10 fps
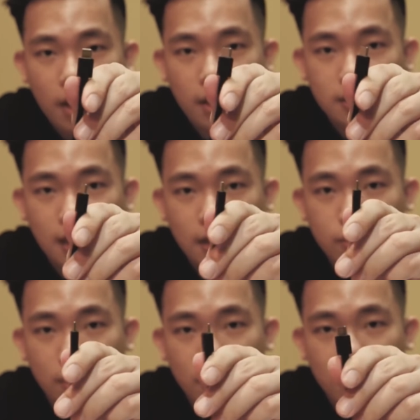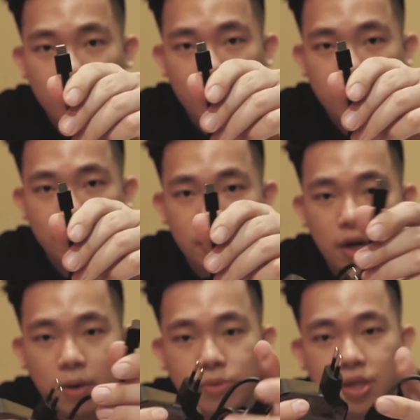it is actually the USB
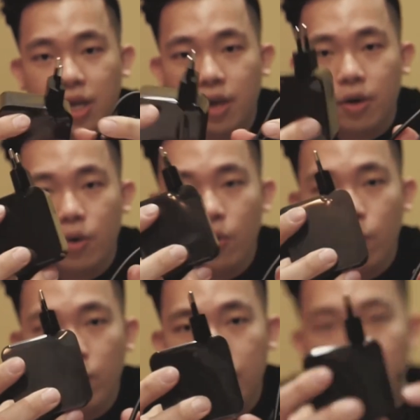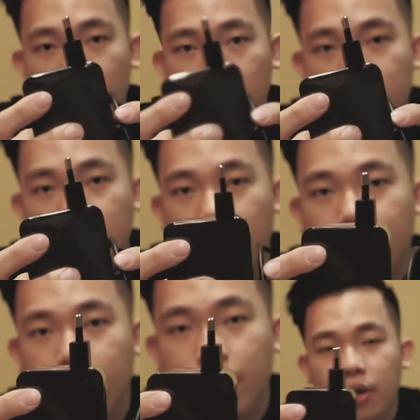Type-C with a power
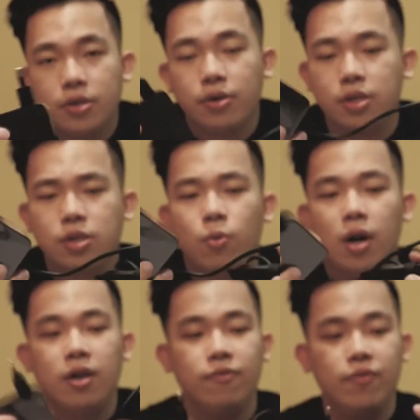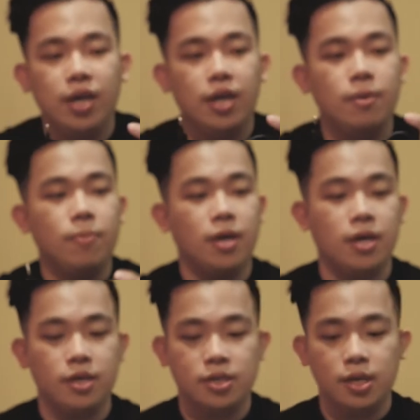adapter. So it's quite convenient
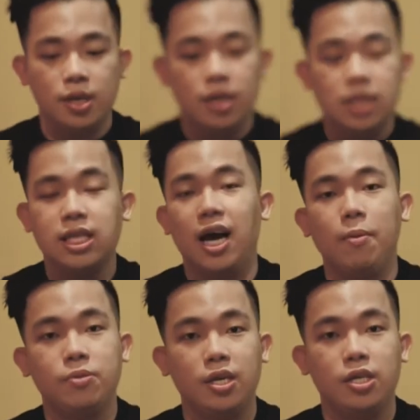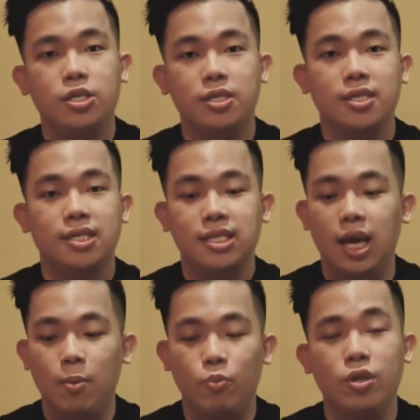because Type-C is just the
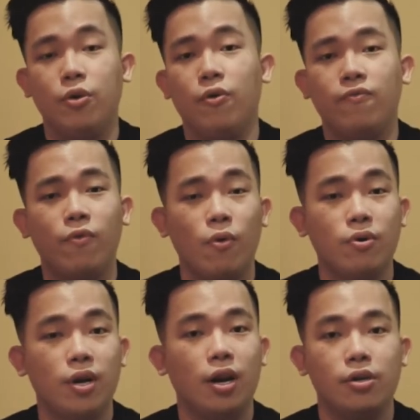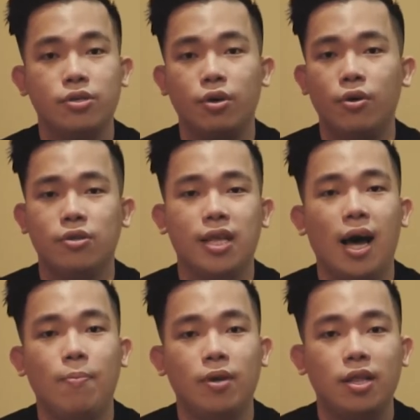same with your phone and also your
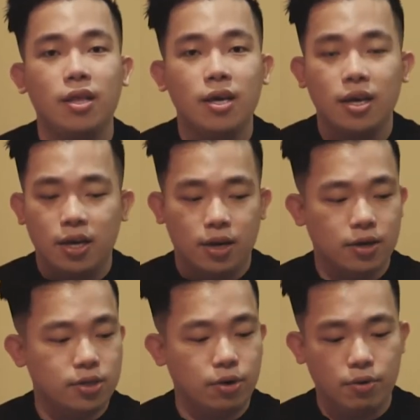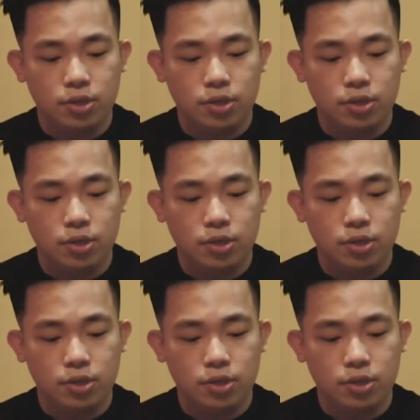tablet. So